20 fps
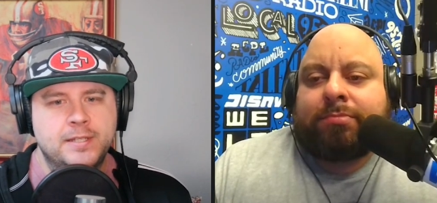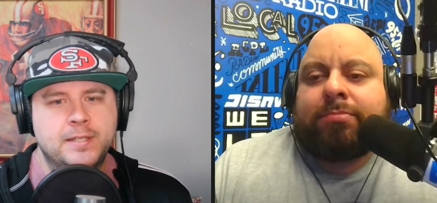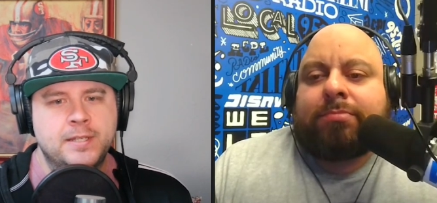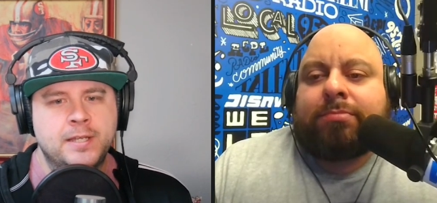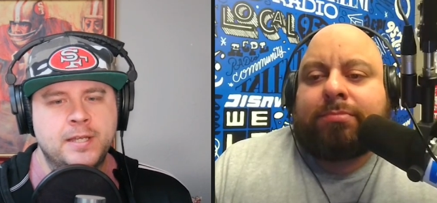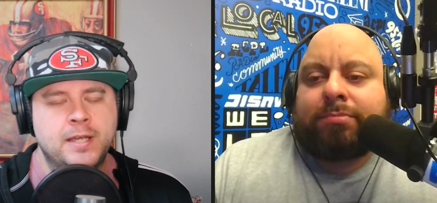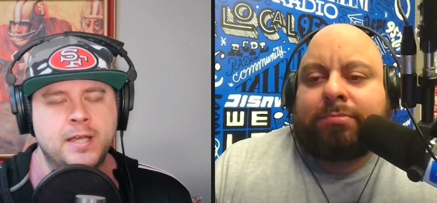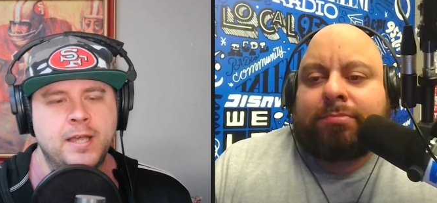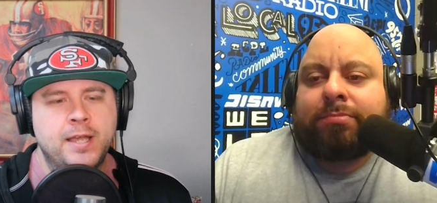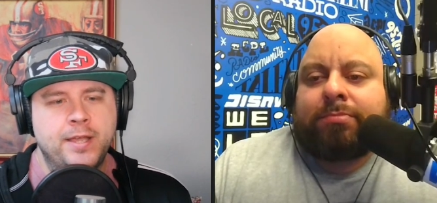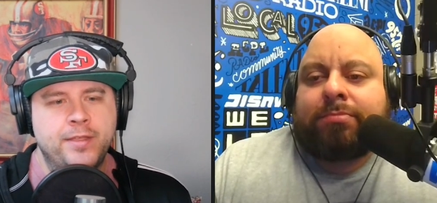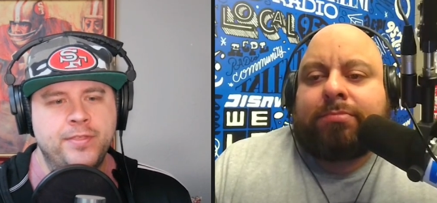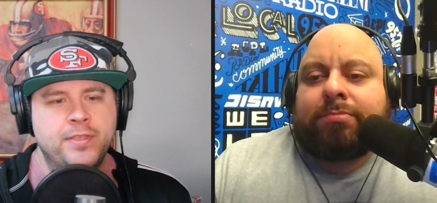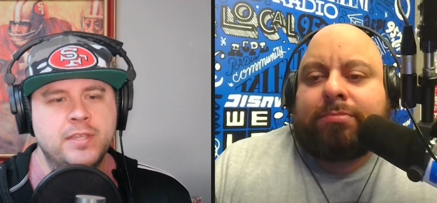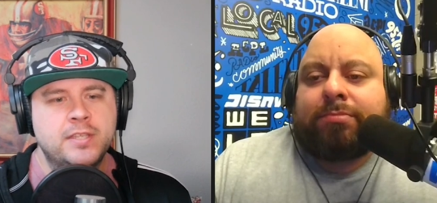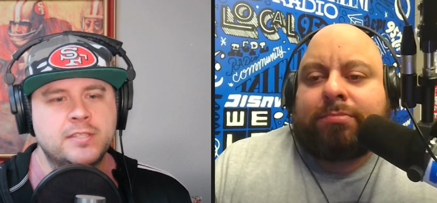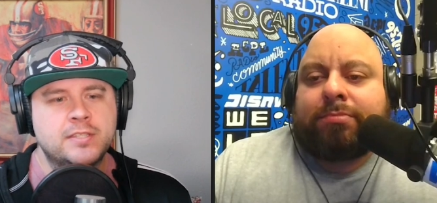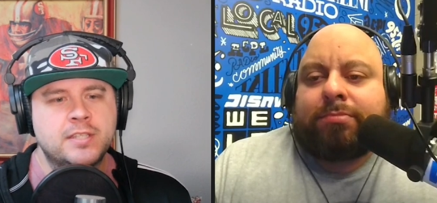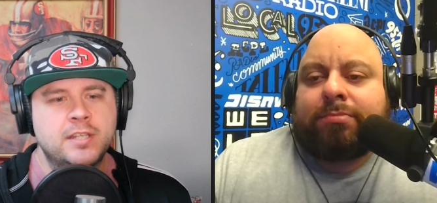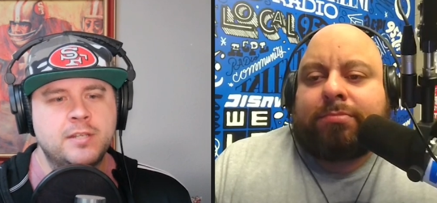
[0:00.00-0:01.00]
Speaker 1: uh, I
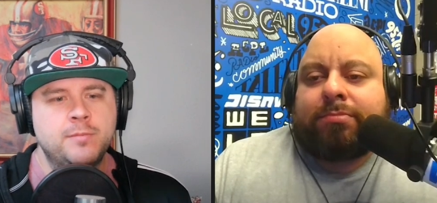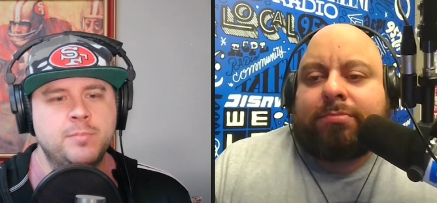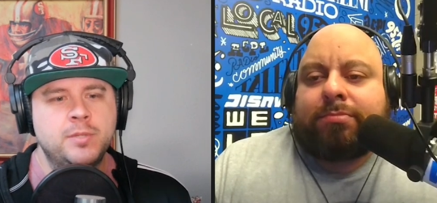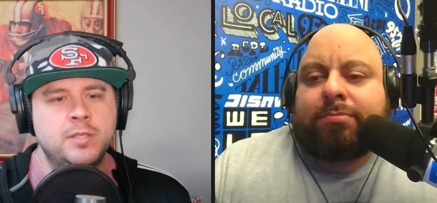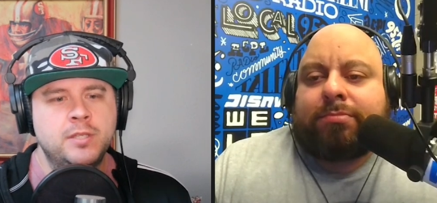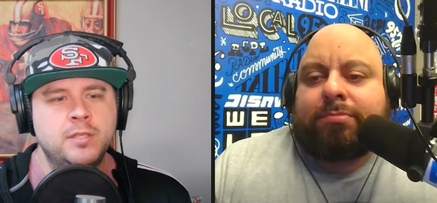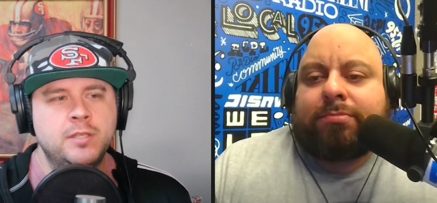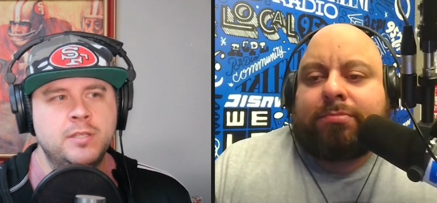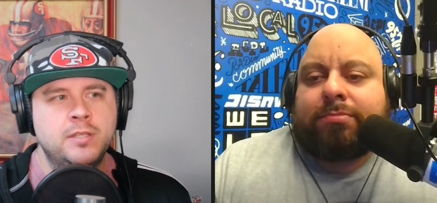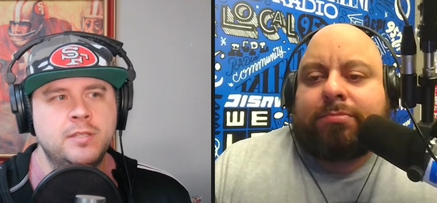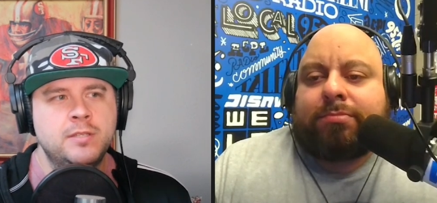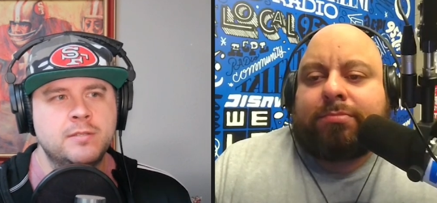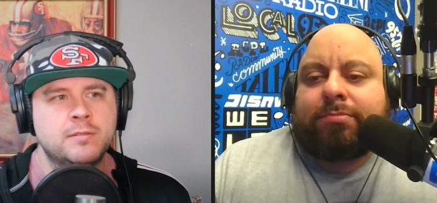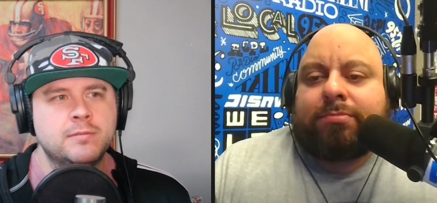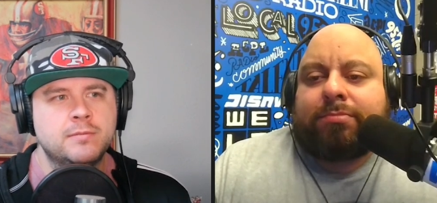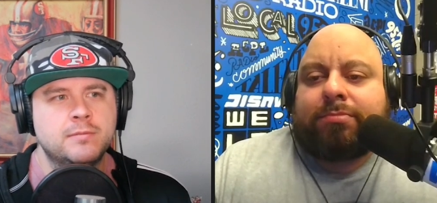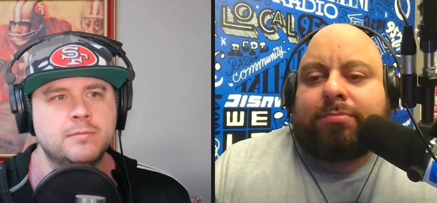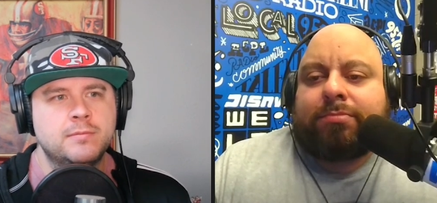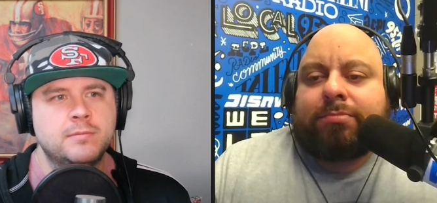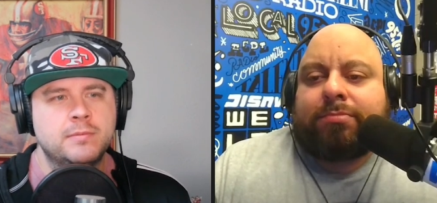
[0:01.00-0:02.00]
think it's going to be
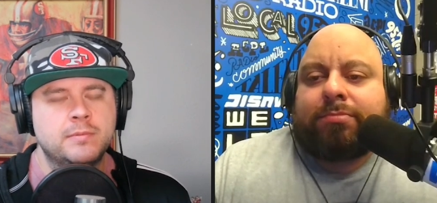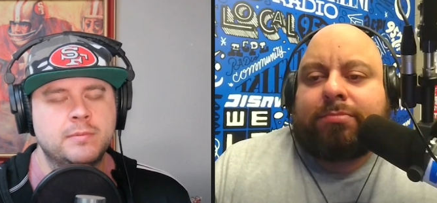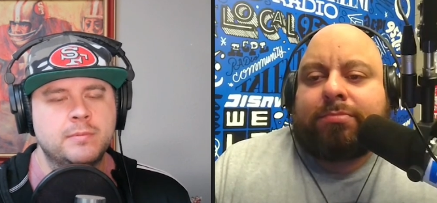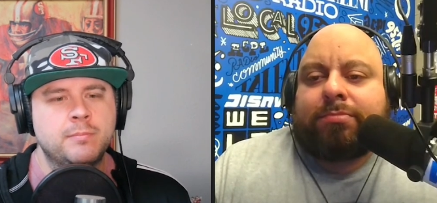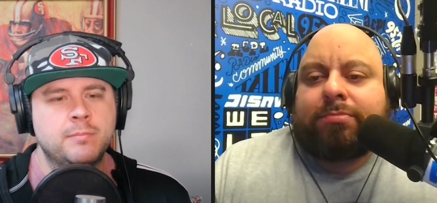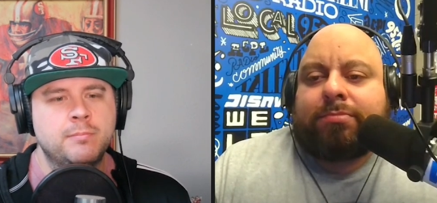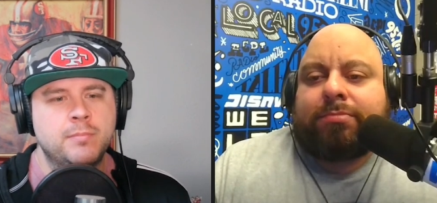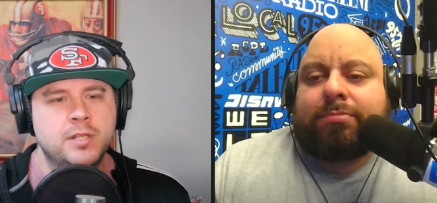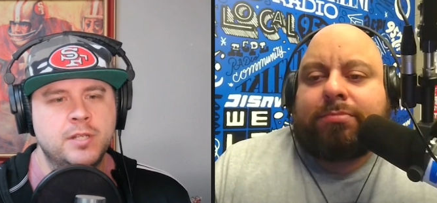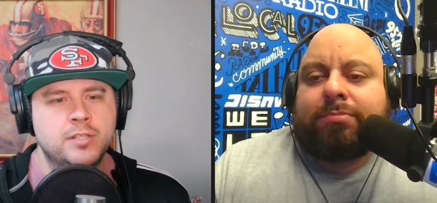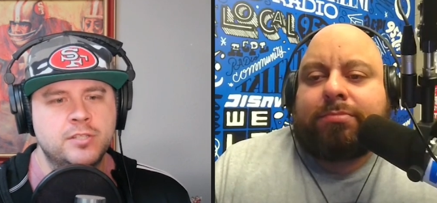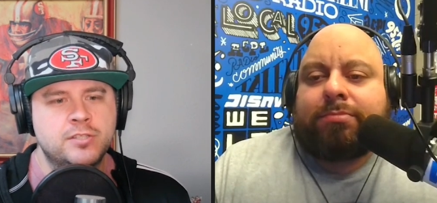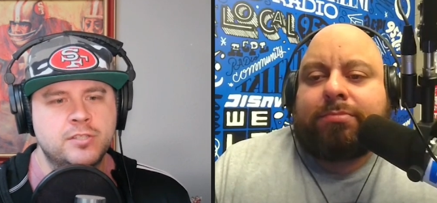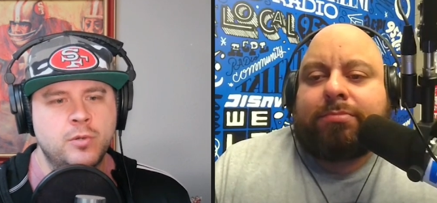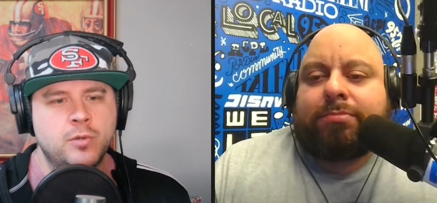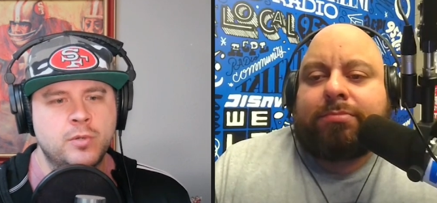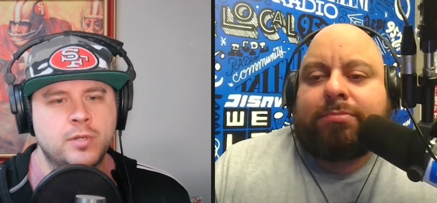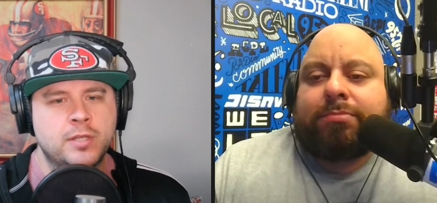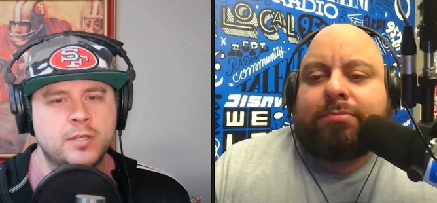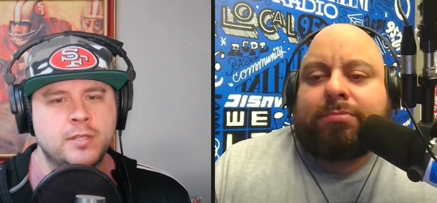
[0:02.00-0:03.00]

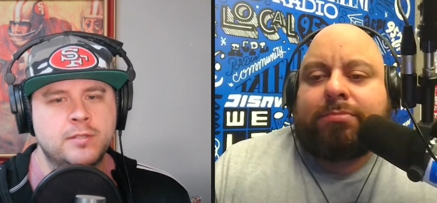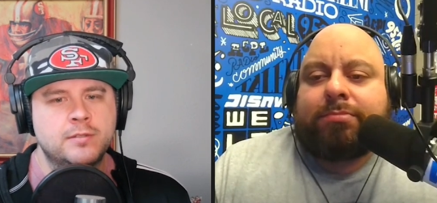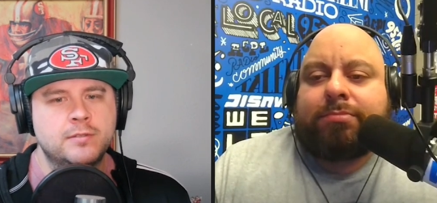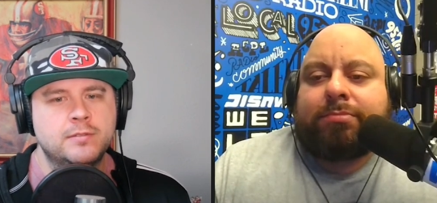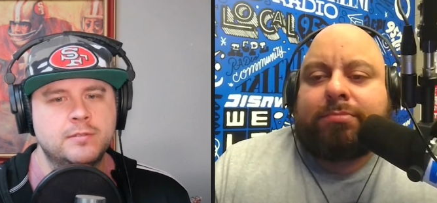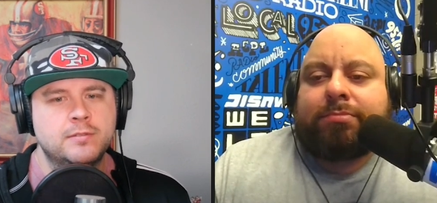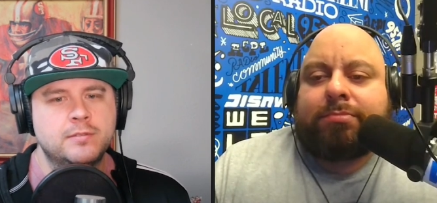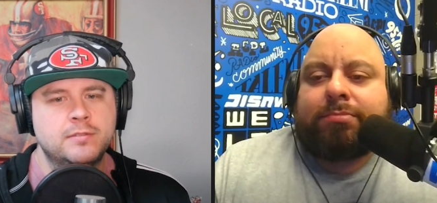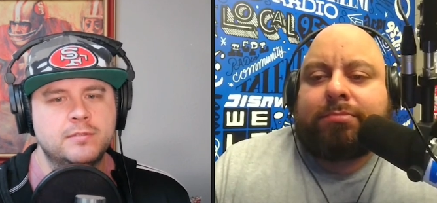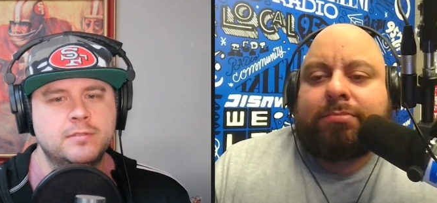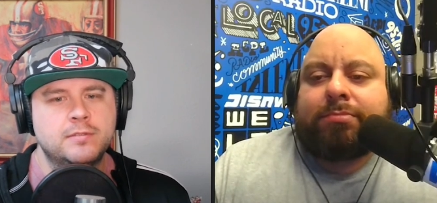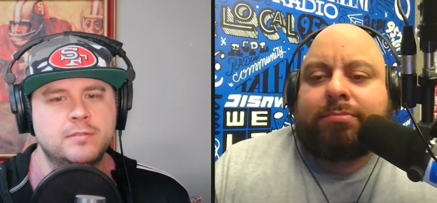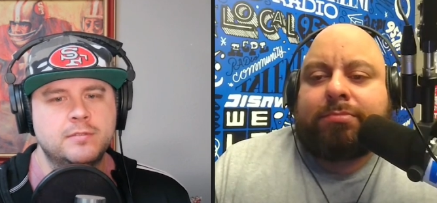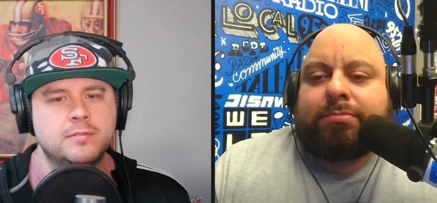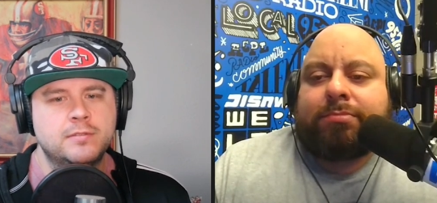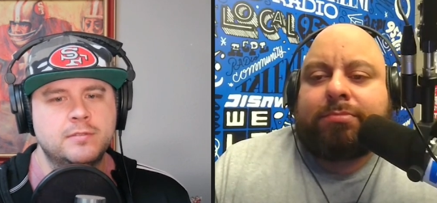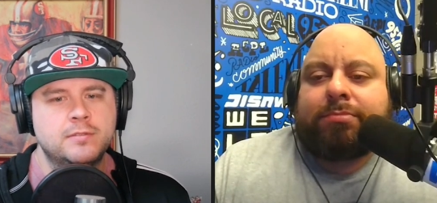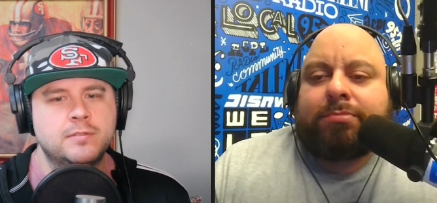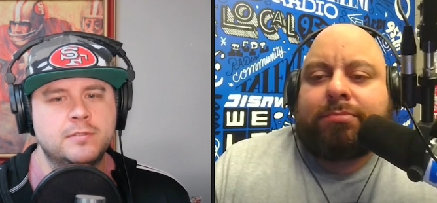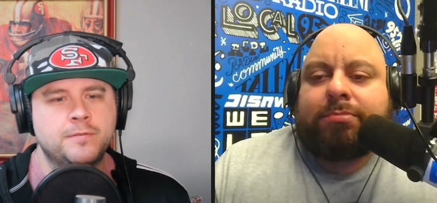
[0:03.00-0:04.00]
Minnesota,
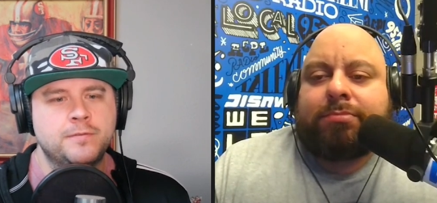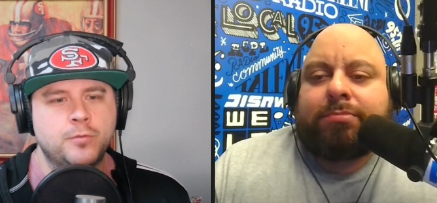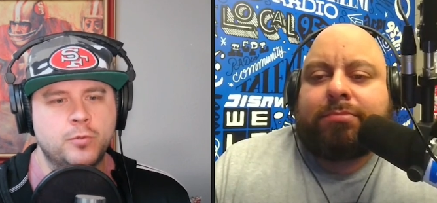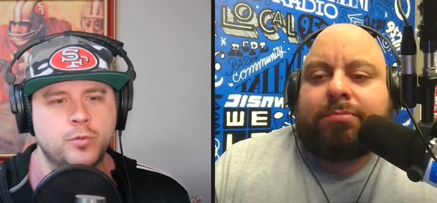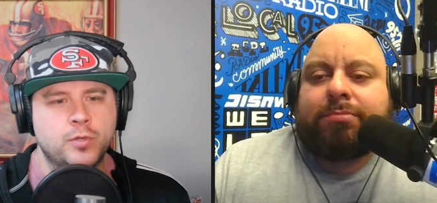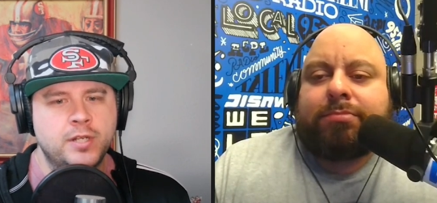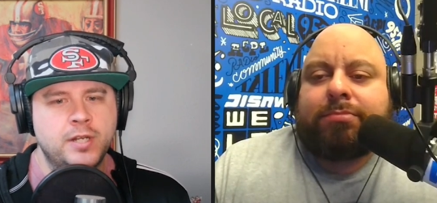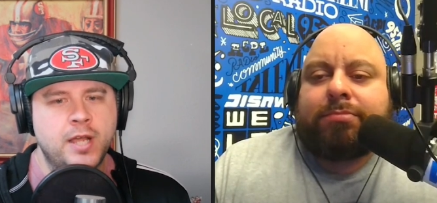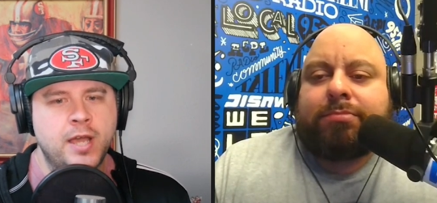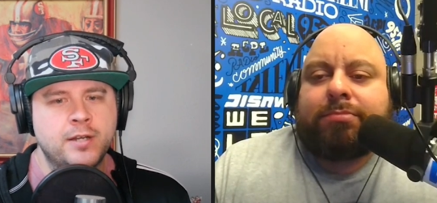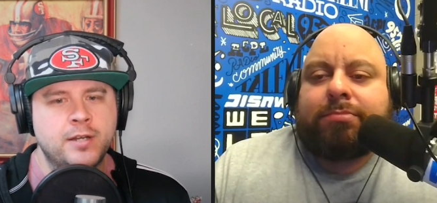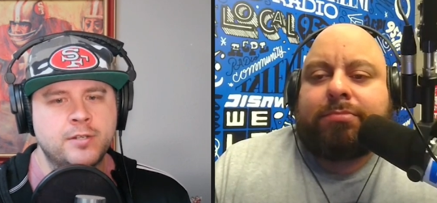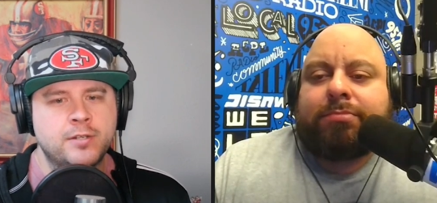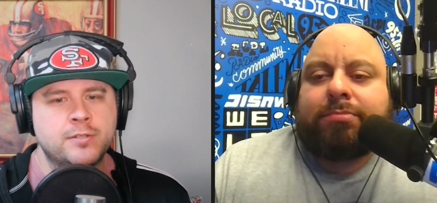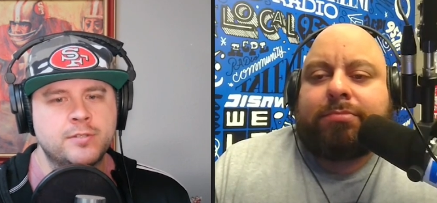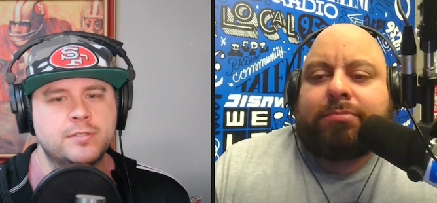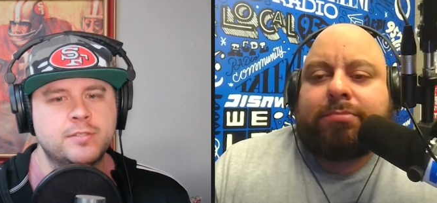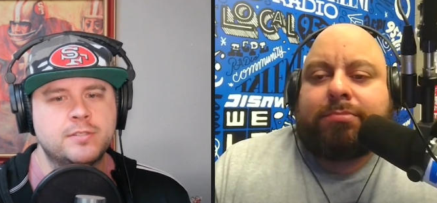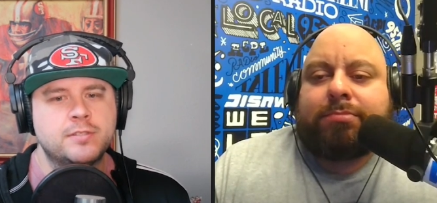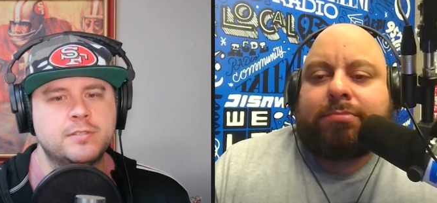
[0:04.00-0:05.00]
the
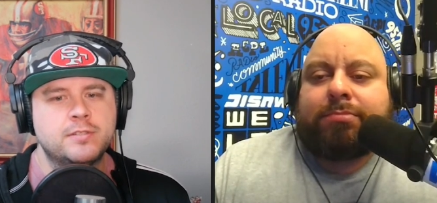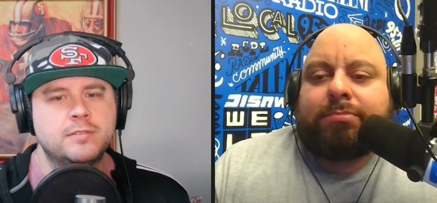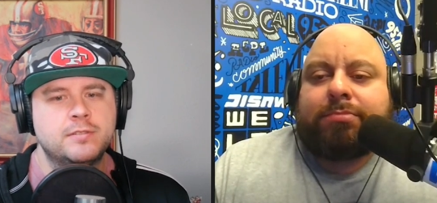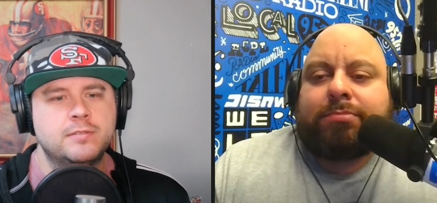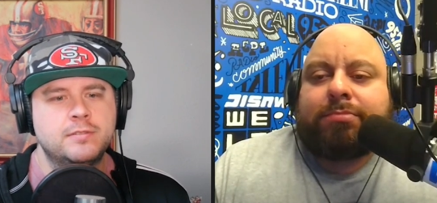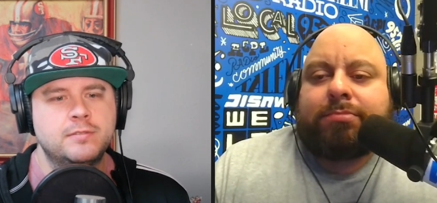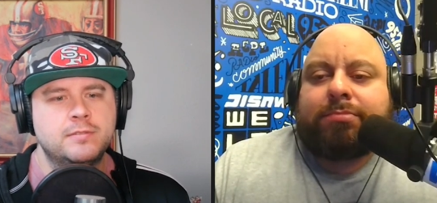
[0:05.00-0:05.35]
forty-niners,